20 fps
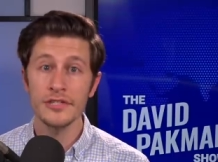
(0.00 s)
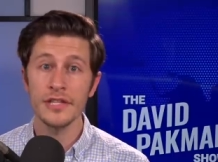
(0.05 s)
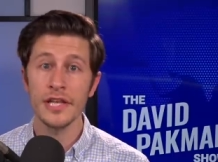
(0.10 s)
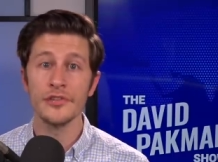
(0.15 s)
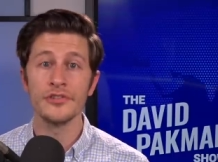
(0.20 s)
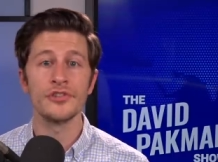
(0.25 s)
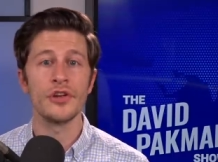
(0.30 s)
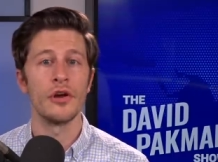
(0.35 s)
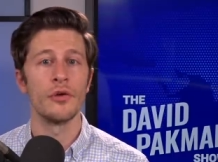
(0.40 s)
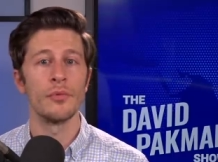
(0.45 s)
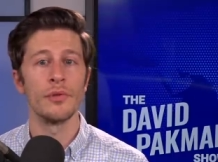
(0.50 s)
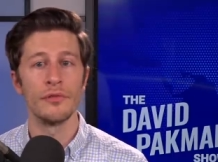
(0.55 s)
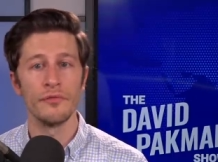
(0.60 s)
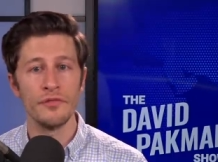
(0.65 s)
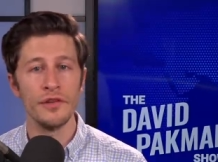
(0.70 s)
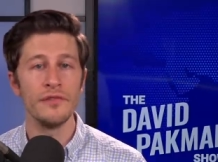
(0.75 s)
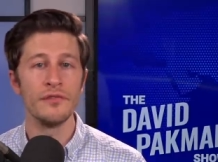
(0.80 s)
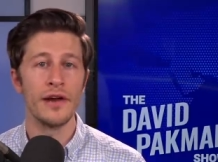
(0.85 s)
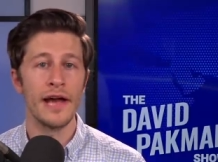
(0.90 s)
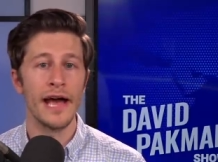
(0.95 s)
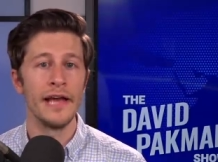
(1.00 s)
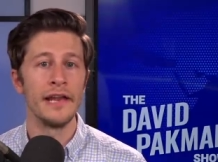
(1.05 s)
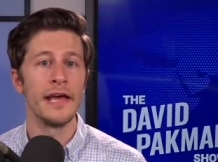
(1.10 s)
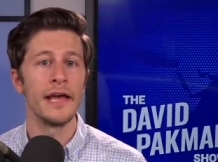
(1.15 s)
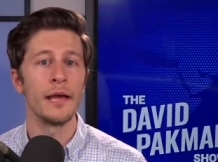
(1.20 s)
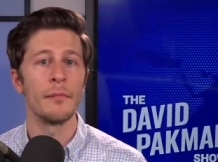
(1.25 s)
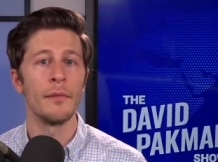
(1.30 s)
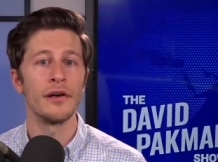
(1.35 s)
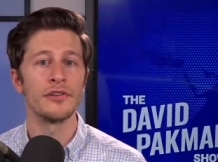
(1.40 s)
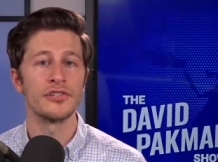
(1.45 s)
They start with fever,
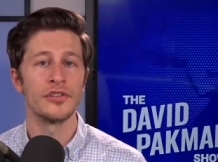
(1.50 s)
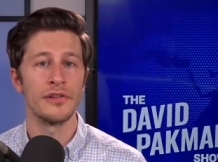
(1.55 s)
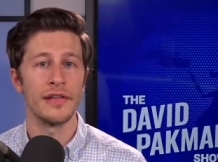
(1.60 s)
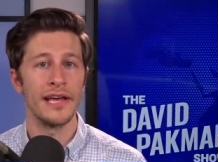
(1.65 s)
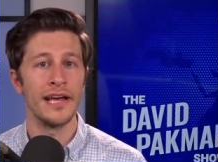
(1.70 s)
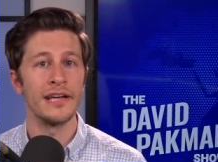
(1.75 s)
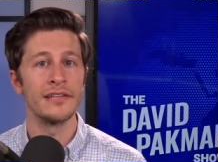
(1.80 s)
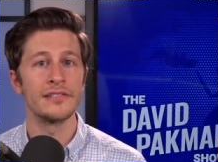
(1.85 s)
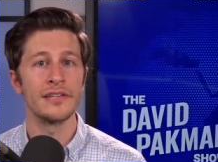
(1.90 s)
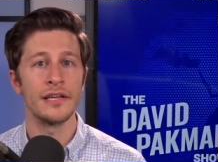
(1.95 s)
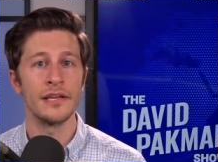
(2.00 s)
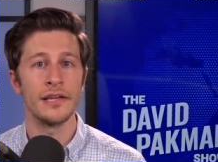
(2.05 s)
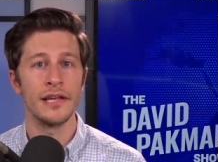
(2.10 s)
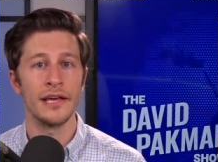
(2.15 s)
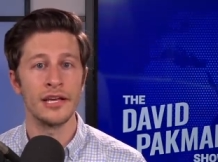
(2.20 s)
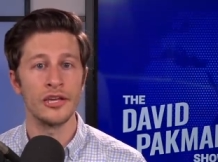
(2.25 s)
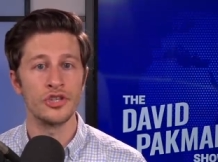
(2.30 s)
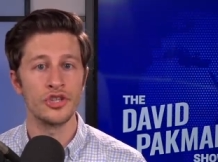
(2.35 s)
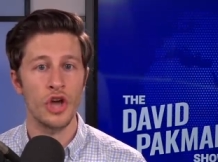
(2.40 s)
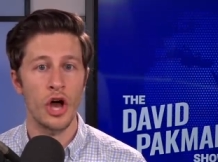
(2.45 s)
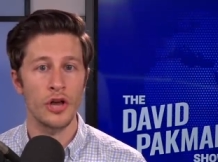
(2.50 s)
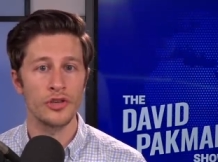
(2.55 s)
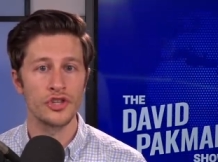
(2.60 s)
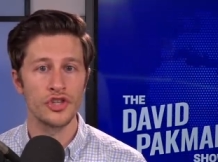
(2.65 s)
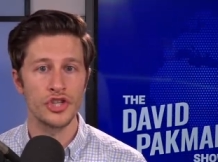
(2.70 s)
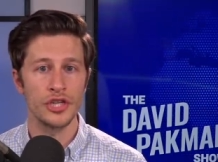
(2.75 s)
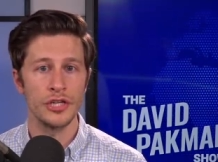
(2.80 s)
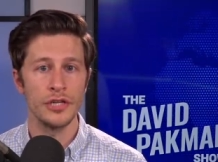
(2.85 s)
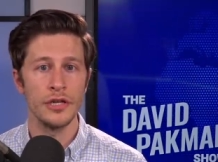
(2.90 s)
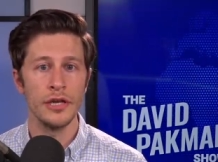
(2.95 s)
headache, muscle aches, and
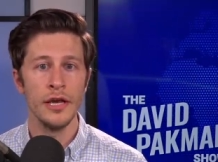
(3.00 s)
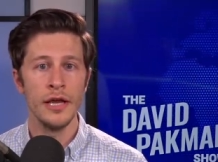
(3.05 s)
exhaustion.